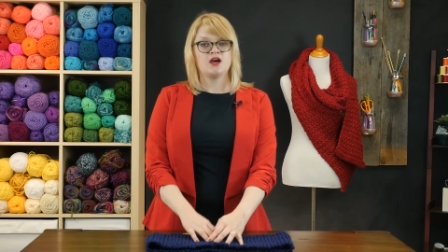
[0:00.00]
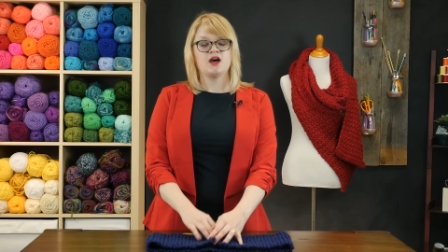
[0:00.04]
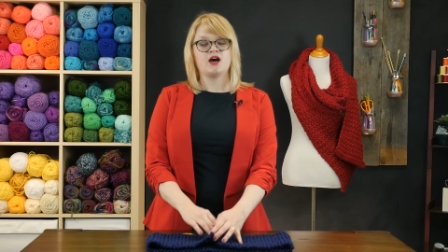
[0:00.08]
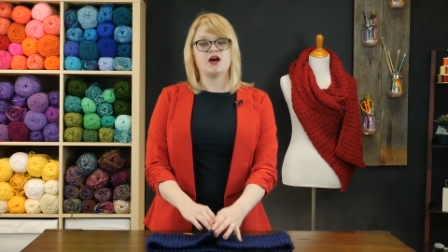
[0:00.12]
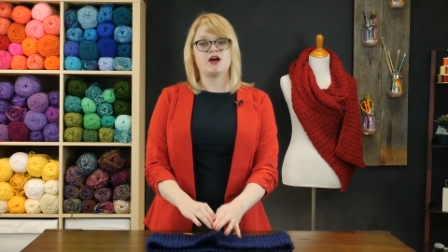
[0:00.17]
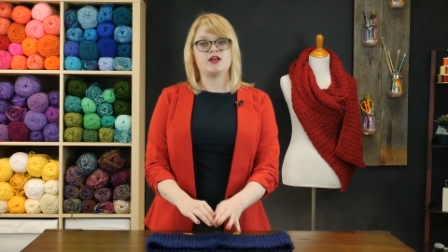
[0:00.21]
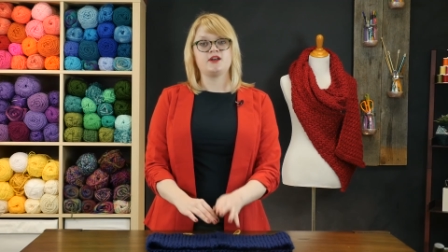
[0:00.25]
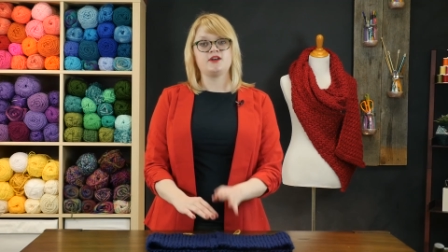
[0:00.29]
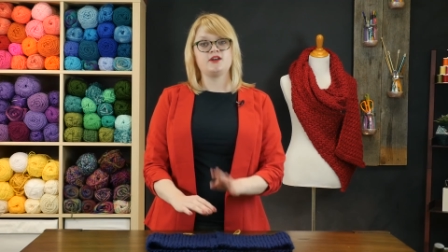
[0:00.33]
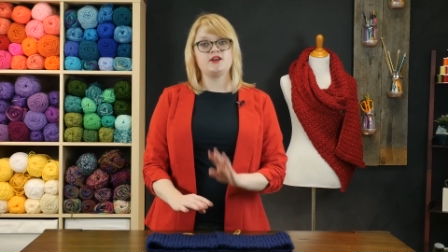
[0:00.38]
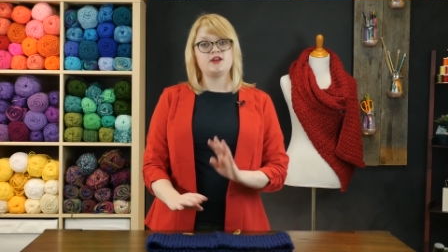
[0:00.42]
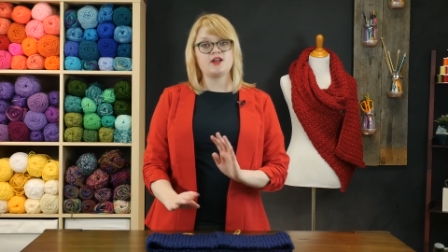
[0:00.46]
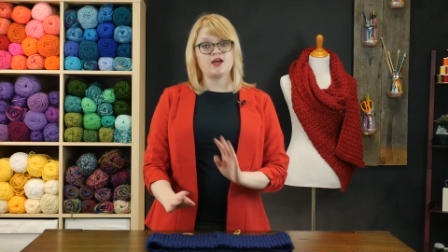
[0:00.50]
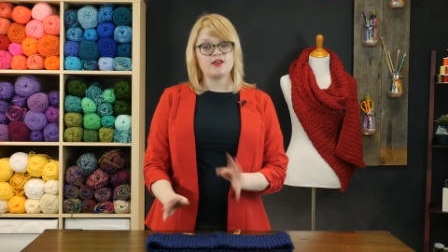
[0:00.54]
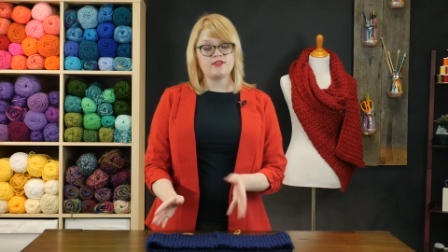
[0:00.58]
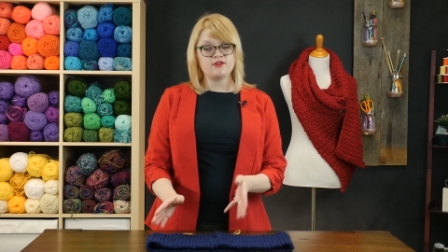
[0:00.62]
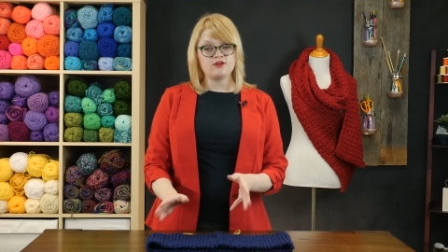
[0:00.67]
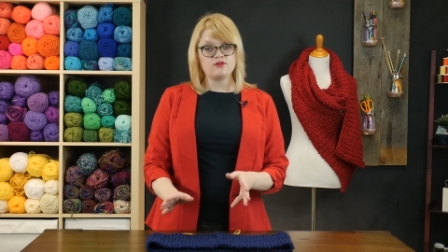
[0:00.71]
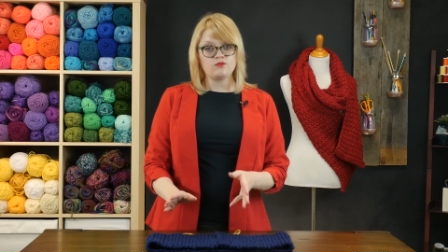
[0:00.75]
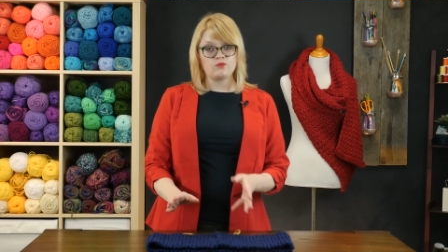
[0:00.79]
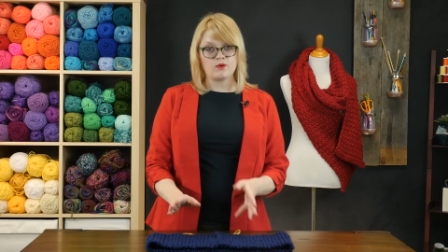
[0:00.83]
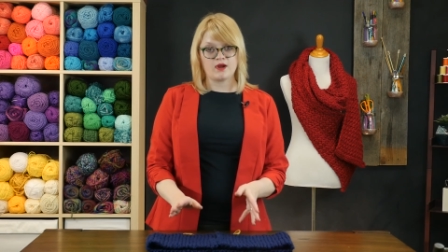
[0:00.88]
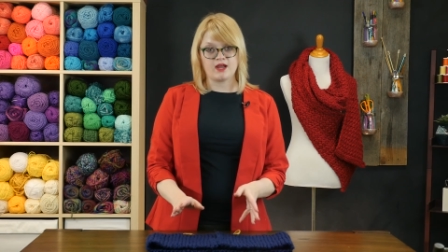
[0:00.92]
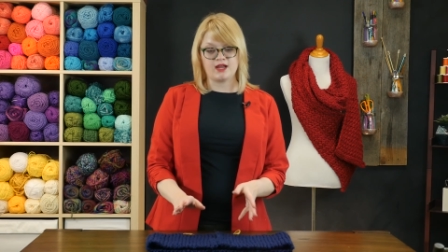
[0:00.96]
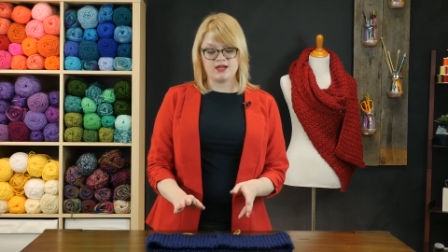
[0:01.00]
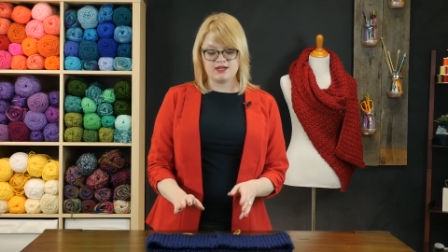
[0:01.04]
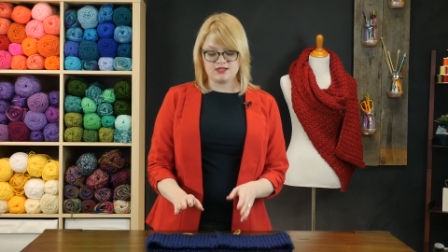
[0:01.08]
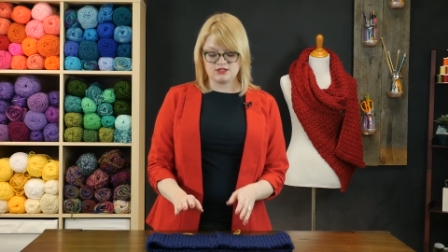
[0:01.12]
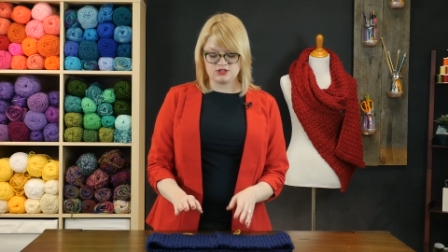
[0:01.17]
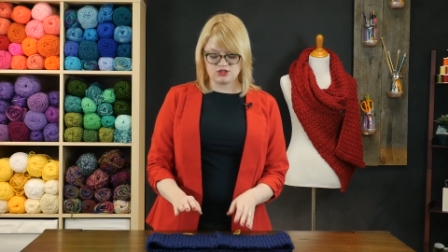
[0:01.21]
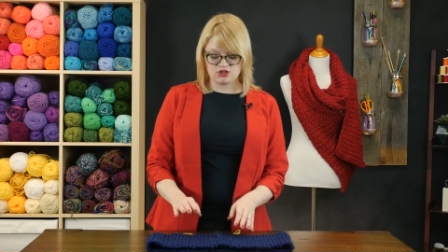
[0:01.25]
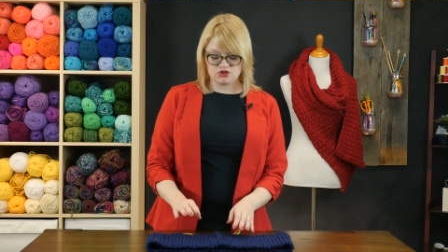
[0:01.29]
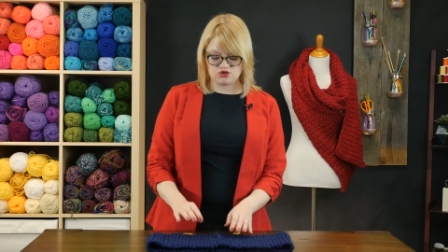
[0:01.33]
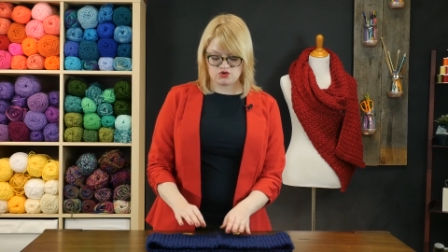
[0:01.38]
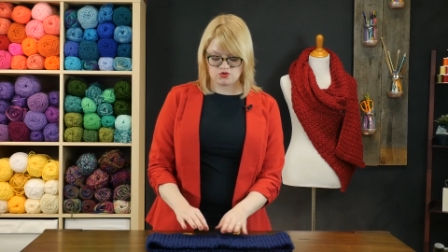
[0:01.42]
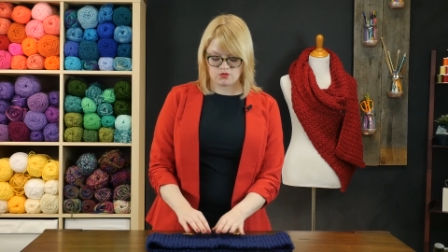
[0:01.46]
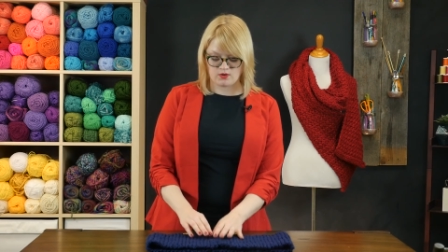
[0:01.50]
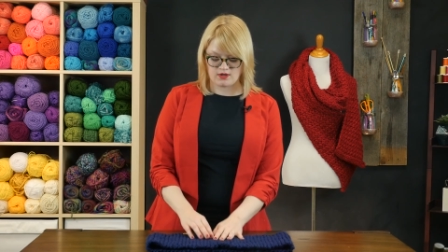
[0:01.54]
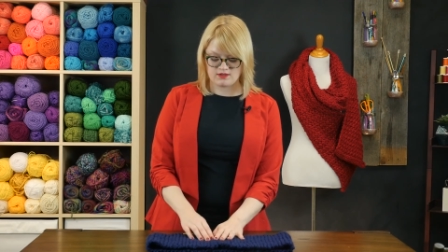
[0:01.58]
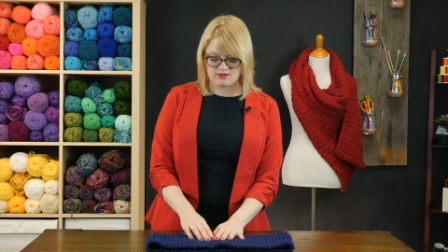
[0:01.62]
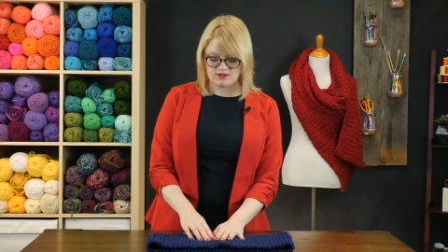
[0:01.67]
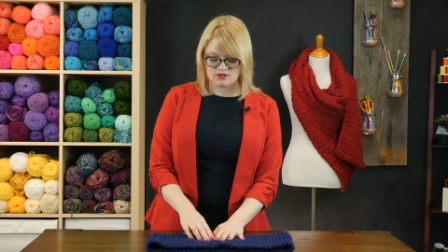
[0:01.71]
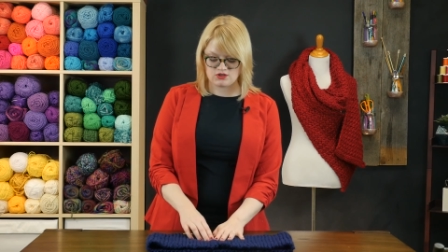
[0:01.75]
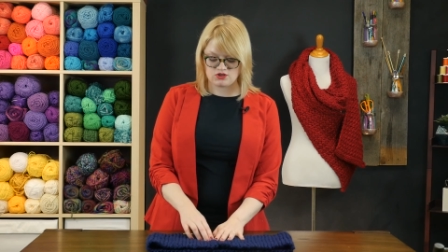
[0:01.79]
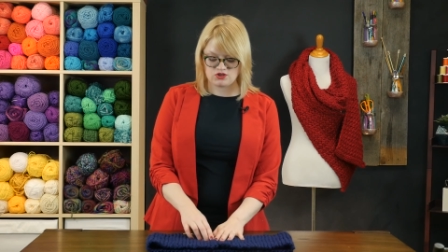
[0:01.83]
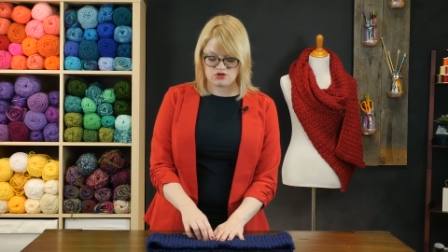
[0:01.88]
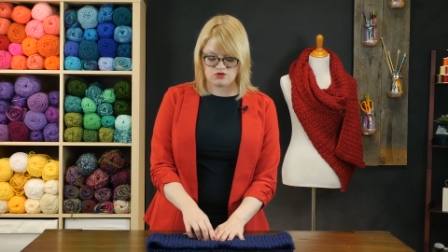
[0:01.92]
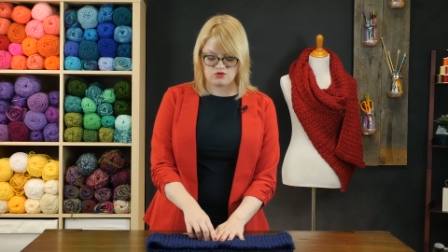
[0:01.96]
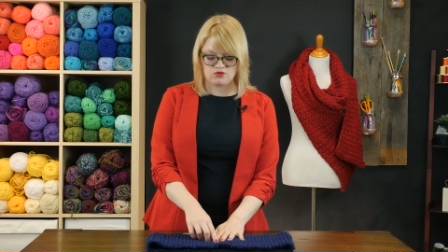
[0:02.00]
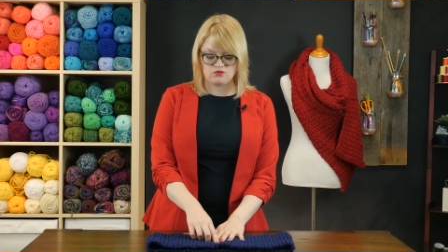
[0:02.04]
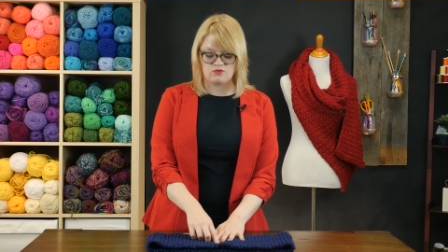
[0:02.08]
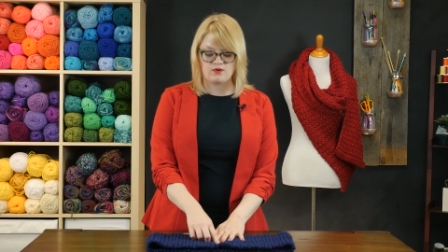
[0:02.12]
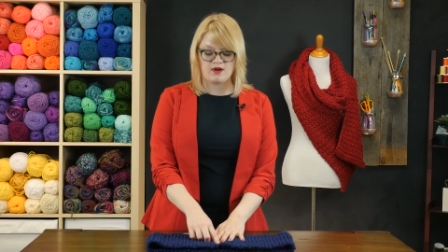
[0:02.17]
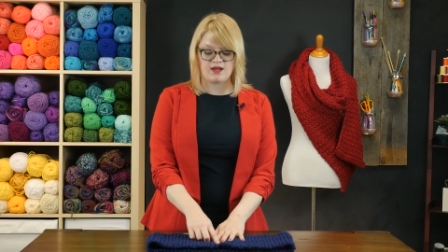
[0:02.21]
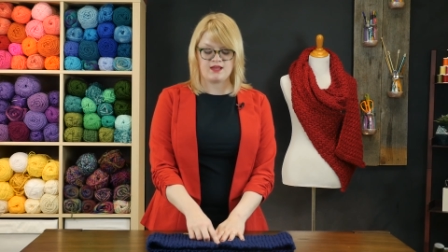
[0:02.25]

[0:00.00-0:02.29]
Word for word: Another way to join the two